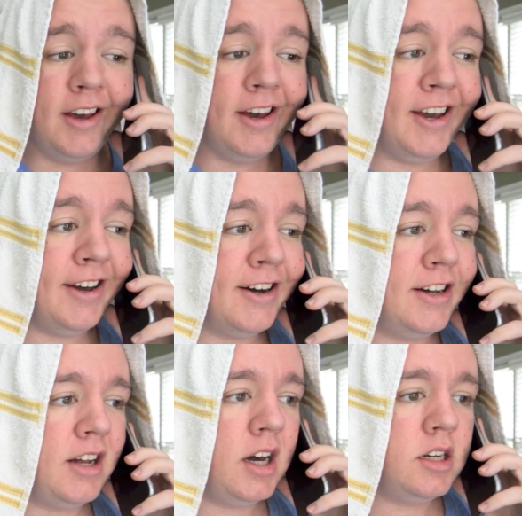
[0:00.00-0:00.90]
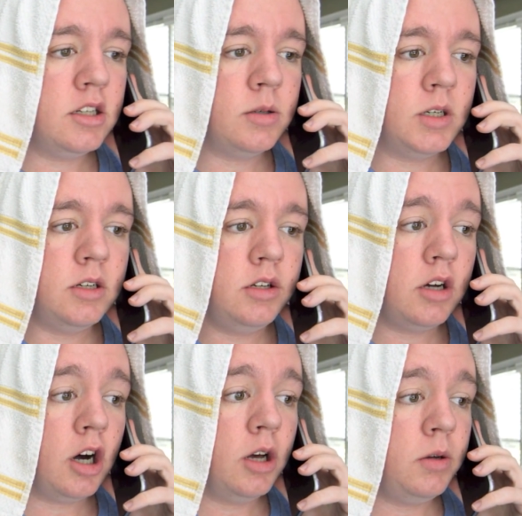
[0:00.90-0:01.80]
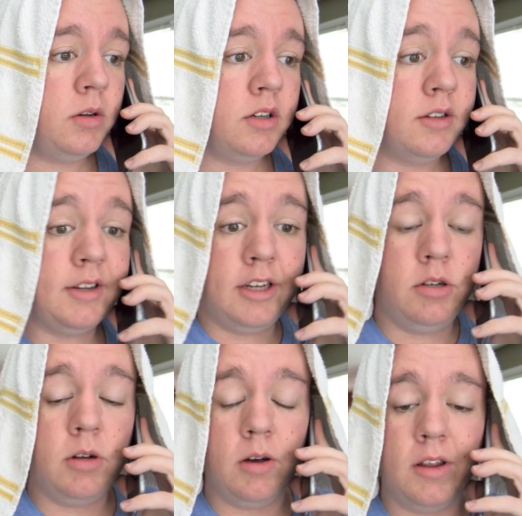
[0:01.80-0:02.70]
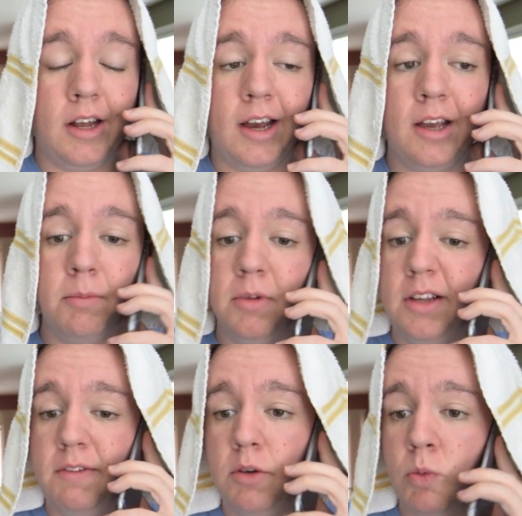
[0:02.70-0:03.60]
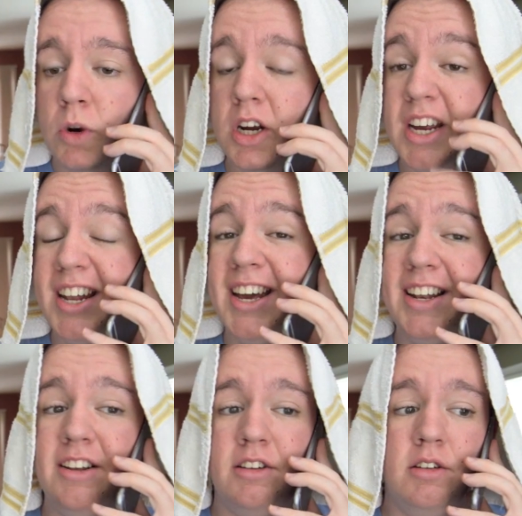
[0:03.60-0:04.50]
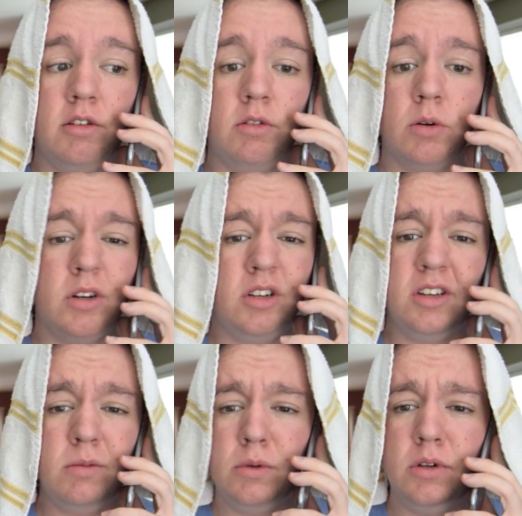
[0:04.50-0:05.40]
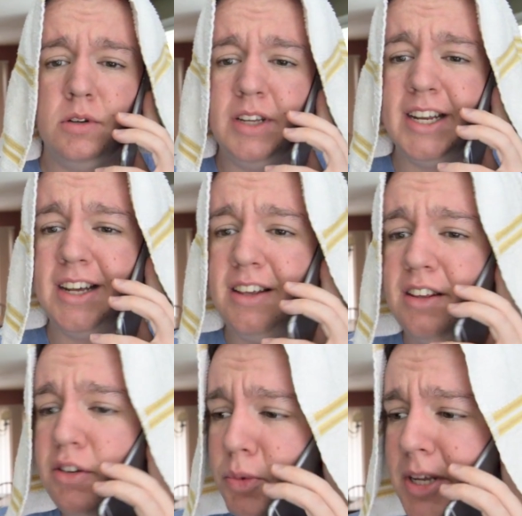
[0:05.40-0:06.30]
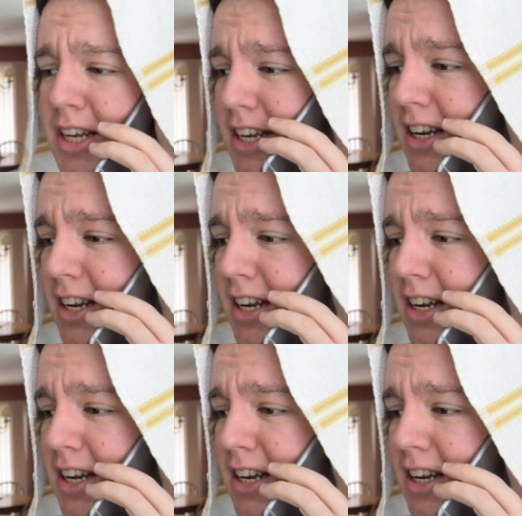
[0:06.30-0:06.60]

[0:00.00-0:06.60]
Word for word: Hey hon, I just wanted to call you and just let you know that I am leaving work and heading to the store. Do you need anything? Do we need